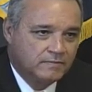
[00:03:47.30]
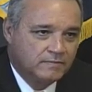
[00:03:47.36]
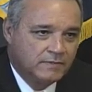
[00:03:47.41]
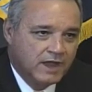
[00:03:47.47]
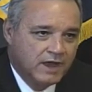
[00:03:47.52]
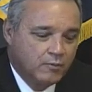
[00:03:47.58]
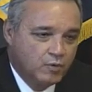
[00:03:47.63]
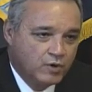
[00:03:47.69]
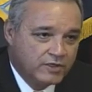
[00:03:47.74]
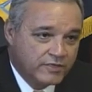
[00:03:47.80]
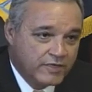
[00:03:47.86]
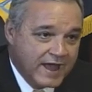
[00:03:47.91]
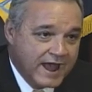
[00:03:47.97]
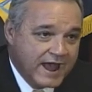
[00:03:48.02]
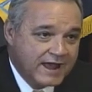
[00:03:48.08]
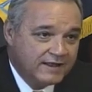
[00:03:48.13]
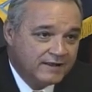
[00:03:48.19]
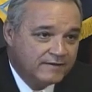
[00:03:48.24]
And with
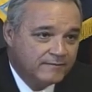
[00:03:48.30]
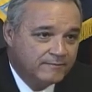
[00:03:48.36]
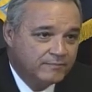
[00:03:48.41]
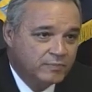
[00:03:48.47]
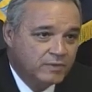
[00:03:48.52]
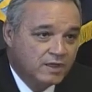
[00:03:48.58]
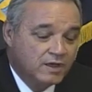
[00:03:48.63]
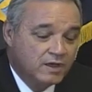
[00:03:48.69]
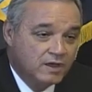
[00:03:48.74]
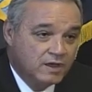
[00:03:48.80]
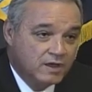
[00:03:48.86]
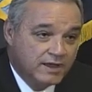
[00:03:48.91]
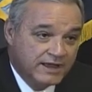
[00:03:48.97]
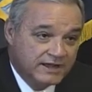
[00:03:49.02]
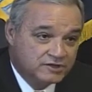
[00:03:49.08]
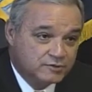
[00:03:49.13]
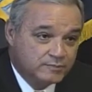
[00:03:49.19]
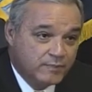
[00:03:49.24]
that,
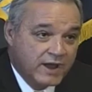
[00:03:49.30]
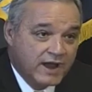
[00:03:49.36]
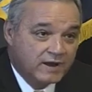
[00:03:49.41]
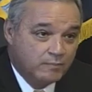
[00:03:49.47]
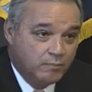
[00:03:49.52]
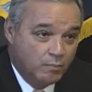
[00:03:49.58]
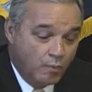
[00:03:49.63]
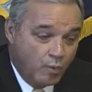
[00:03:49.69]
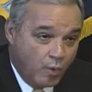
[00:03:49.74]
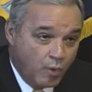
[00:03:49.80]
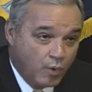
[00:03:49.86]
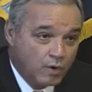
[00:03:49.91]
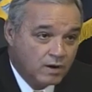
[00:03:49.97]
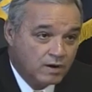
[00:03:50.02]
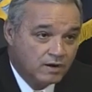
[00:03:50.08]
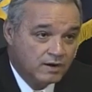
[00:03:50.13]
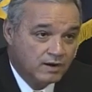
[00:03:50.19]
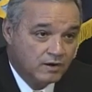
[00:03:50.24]
expect
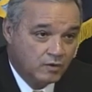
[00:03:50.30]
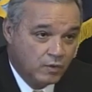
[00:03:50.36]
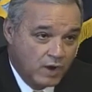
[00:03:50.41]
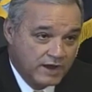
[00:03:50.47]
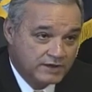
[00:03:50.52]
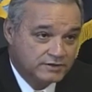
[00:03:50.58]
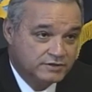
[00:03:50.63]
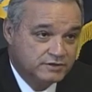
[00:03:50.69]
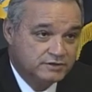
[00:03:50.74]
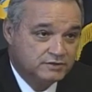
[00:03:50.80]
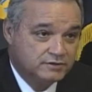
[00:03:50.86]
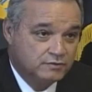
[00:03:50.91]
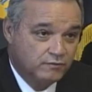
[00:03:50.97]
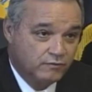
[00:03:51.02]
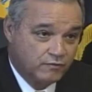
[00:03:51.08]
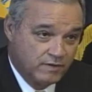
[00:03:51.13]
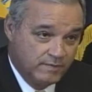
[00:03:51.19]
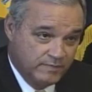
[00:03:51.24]
more questions
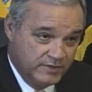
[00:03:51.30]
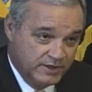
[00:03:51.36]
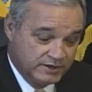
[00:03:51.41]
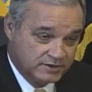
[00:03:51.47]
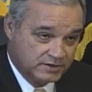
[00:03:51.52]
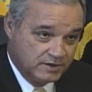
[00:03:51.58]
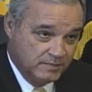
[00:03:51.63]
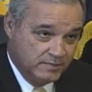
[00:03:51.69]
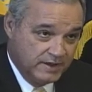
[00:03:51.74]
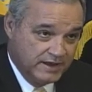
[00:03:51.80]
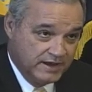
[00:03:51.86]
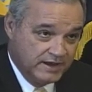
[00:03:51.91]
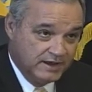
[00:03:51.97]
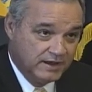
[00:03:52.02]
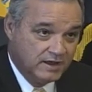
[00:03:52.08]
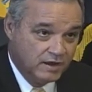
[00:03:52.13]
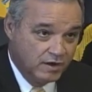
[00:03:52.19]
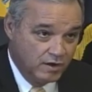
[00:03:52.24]
from this
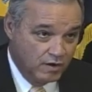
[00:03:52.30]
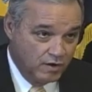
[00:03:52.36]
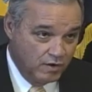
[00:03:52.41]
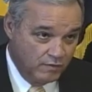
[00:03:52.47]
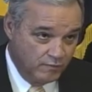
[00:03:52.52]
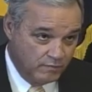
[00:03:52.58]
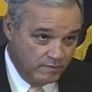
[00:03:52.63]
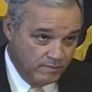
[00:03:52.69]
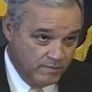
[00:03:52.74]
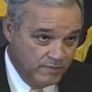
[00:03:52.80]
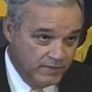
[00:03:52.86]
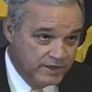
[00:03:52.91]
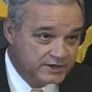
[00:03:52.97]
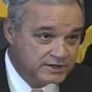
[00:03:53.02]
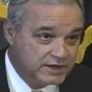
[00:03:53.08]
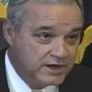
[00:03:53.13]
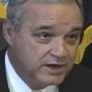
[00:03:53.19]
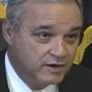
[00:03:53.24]
committee,
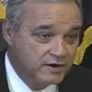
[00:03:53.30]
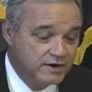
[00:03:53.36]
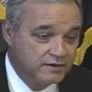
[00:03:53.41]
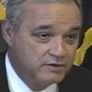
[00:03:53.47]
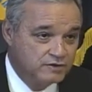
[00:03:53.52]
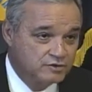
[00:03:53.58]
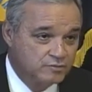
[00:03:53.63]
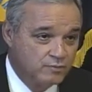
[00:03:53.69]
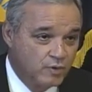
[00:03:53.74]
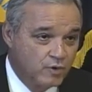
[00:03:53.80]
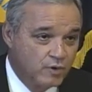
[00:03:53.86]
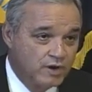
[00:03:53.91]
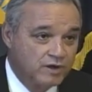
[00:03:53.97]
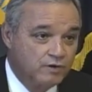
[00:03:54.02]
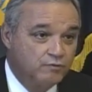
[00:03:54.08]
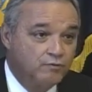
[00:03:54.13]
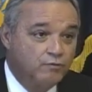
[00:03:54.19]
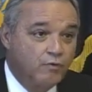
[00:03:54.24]
this hearing this
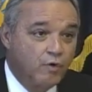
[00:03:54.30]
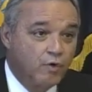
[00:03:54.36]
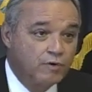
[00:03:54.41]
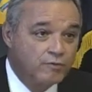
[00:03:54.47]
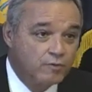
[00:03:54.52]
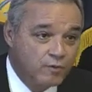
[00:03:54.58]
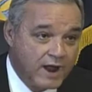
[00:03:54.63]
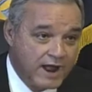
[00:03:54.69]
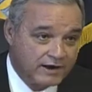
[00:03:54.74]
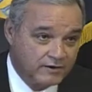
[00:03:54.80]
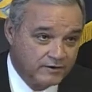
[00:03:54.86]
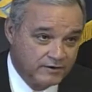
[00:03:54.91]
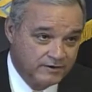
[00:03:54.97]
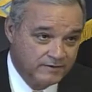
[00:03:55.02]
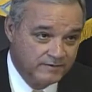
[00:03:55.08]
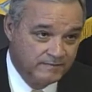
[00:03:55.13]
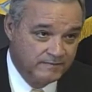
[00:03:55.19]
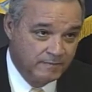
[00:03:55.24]
morning, for the record,
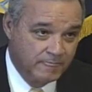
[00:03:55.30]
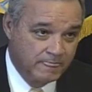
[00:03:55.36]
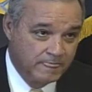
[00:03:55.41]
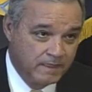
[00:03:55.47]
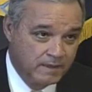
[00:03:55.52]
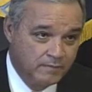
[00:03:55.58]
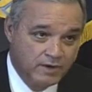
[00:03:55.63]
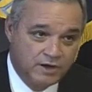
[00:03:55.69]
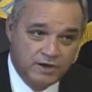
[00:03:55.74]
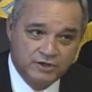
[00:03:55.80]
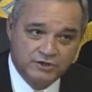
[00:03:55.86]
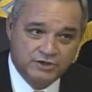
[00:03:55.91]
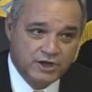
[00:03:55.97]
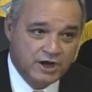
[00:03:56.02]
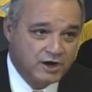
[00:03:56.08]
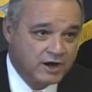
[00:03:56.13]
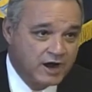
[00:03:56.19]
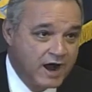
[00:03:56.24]
because
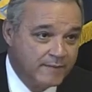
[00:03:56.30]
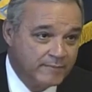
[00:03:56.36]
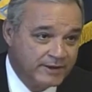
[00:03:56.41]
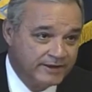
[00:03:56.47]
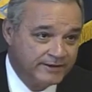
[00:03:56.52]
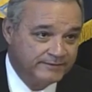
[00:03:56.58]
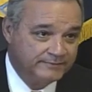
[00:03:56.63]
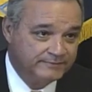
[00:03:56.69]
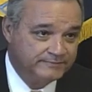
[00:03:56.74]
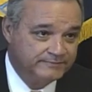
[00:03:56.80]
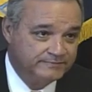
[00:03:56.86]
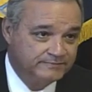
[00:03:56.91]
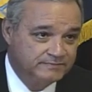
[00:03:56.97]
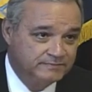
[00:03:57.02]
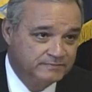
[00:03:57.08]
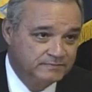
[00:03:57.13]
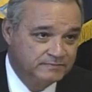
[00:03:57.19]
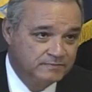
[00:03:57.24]
they're coming
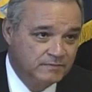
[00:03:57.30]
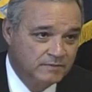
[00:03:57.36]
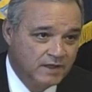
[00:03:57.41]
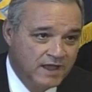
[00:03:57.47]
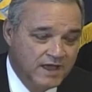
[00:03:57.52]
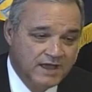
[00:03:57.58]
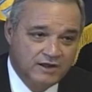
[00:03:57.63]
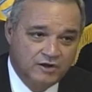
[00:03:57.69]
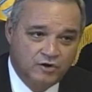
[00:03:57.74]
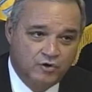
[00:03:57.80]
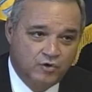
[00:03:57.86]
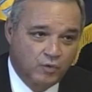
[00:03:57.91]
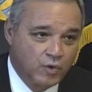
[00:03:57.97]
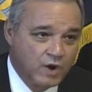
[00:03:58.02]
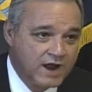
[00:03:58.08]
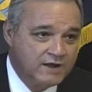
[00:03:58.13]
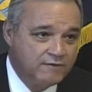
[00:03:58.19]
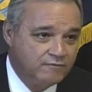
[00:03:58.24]
in
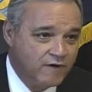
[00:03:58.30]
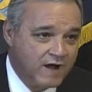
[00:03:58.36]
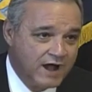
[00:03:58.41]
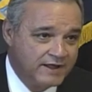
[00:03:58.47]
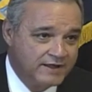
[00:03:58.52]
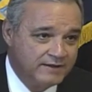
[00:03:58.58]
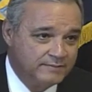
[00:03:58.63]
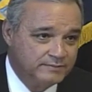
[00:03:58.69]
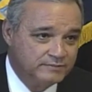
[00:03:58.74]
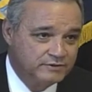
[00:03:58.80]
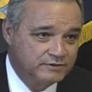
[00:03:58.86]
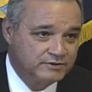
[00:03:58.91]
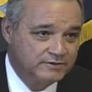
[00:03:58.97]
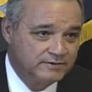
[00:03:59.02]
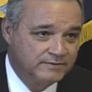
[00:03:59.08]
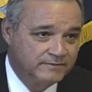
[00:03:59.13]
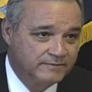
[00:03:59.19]
great volumes.